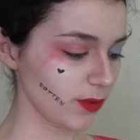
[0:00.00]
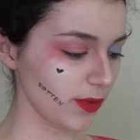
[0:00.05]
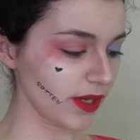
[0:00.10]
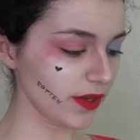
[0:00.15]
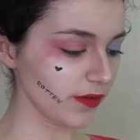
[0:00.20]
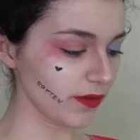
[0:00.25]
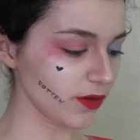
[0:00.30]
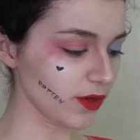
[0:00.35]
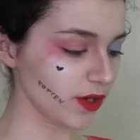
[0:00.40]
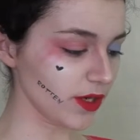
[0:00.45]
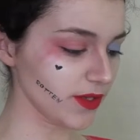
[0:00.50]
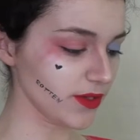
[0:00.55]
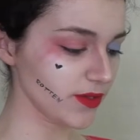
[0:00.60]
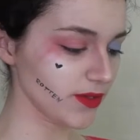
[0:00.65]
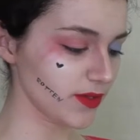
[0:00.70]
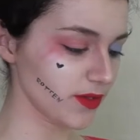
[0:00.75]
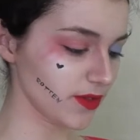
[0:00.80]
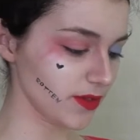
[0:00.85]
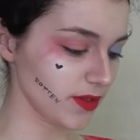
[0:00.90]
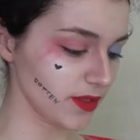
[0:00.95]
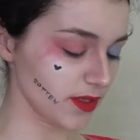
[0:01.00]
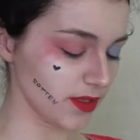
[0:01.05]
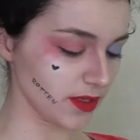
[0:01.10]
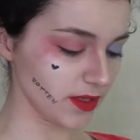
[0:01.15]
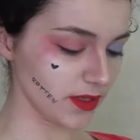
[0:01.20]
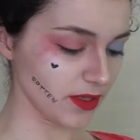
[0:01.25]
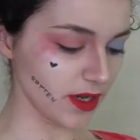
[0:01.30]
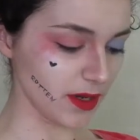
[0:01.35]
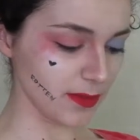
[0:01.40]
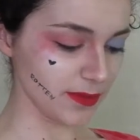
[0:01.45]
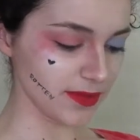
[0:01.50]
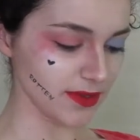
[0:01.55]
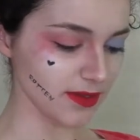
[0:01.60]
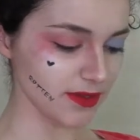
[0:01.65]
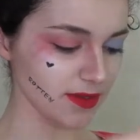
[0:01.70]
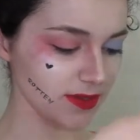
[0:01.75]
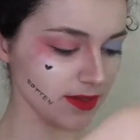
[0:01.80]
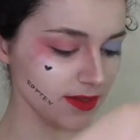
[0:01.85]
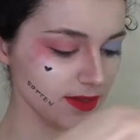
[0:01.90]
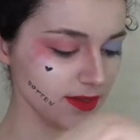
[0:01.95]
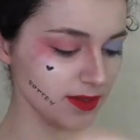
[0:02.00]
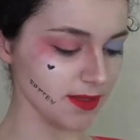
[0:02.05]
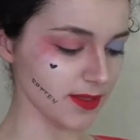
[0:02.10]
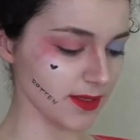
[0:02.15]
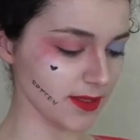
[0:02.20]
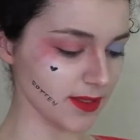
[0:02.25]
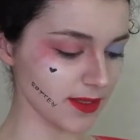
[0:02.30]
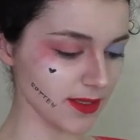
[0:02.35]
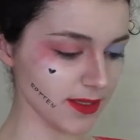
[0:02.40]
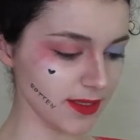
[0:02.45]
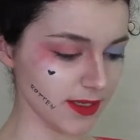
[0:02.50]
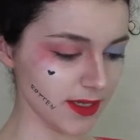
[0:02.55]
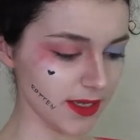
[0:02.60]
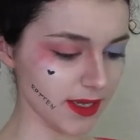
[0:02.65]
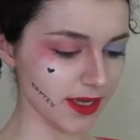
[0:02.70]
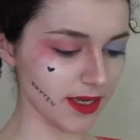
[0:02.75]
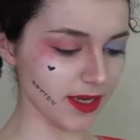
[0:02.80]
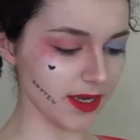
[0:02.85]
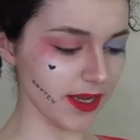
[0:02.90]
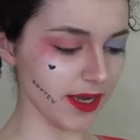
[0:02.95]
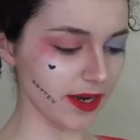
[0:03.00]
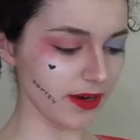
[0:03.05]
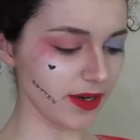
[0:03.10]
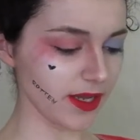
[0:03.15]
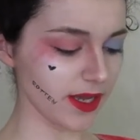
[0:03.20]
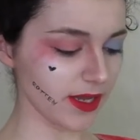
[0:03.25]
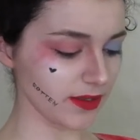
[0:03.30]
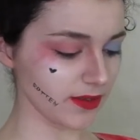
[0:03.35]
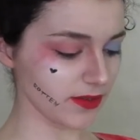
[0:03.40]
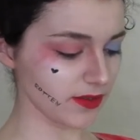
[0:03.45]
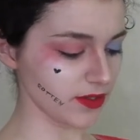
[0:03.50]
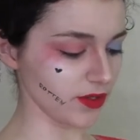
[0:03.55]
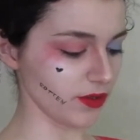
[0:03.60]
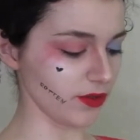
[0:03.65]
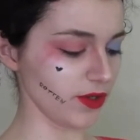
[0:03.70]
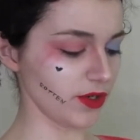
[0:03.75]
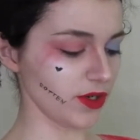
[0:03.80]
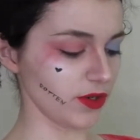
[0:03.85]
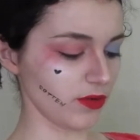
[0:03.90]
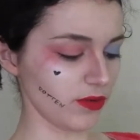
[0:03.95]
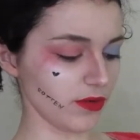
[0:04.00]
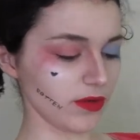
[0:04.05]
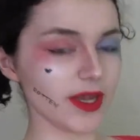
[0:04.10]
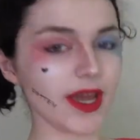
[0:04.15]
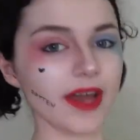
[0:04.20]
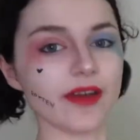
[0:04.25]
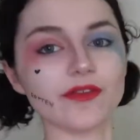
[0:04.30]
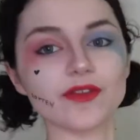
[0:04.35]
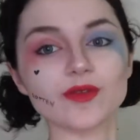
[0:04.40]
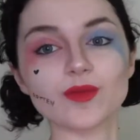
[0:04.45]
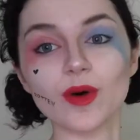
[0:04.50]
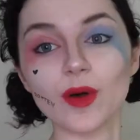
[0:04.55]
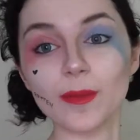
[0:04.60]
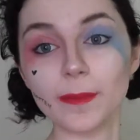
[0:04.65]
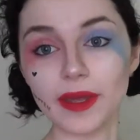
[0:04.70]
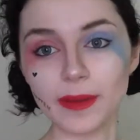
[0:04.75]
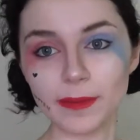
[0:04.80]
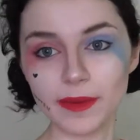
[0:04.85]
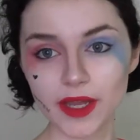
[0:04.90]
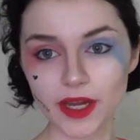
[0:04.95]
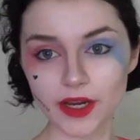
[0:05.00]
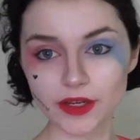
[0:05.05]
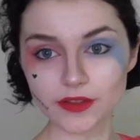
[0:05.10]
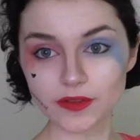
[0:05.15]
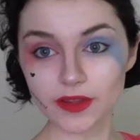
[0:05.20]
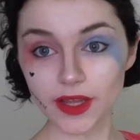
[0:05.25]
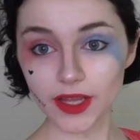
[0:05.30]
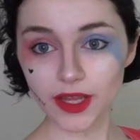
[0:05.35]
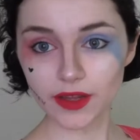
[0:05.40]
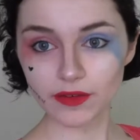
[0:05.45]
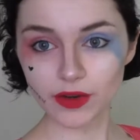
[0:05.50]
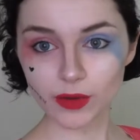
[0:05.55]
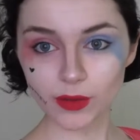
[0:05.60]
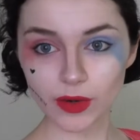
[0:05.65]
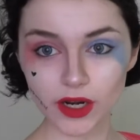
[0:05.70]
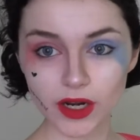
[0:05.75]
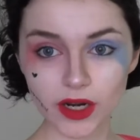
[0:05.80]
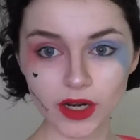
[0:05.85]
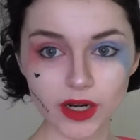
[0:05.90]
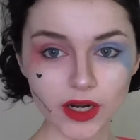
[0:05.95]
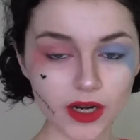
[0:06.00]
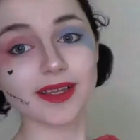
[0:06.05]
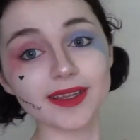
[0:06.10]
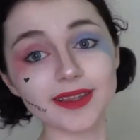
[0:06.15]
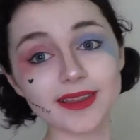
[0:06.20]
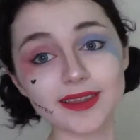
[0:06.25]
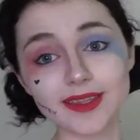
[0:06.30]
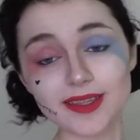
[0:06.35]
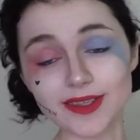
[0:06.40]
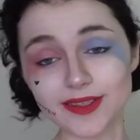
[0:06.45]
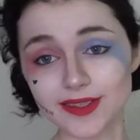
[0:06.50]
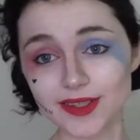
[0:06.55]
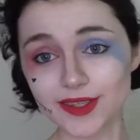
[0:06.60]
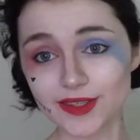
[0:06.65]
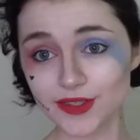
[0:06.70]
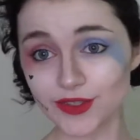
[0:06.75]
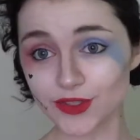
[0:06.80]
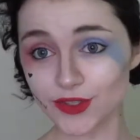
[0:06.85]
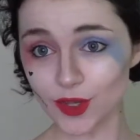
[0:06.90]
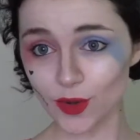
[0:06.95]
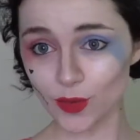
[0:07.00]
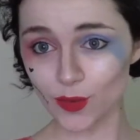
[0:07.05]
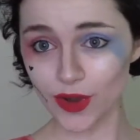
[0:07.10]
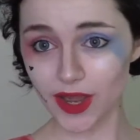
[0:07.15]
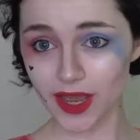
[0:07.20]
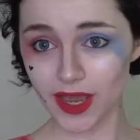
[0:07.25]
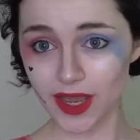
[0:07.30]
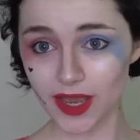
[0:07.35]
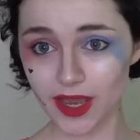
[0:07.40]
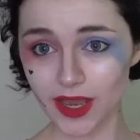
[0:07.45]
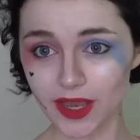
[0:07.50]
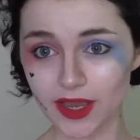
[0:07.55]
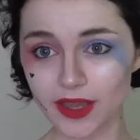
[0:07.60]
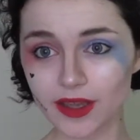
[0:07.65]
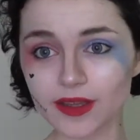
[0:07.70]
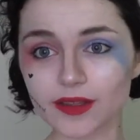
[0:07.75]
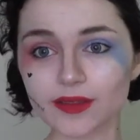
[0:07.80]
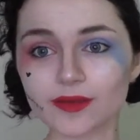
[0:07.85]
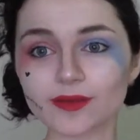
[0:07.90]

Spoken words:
wig of course comes in a hairnet so you don't have small baby hairs flying everywhere. This is the wig.